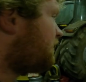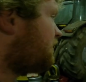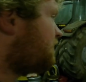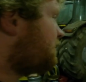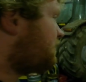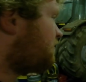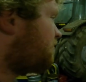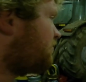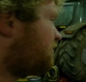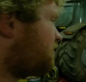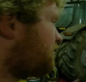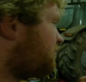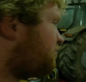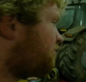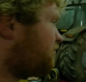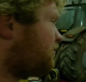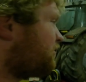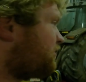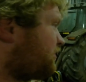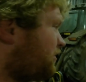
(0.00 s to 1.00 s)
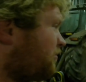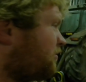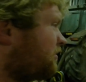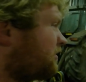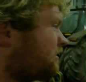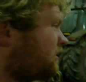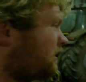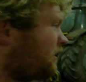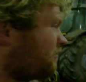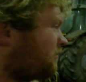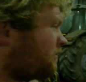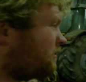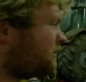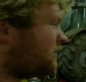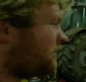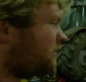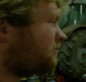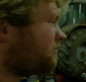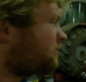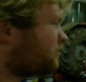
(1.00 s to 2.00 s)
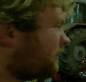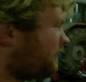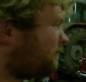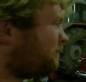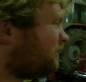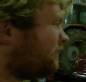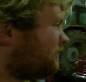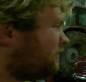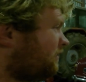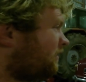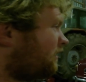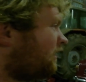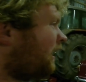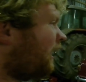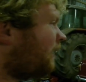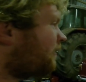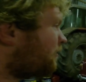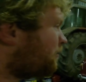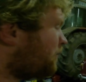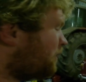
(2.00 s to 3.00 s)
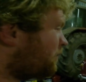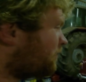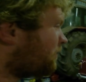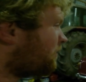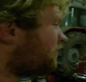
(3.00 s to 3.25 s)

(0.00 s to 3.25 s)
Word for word: was, and was, she, was, she, she was she was she was creeping. She was creeping. I remember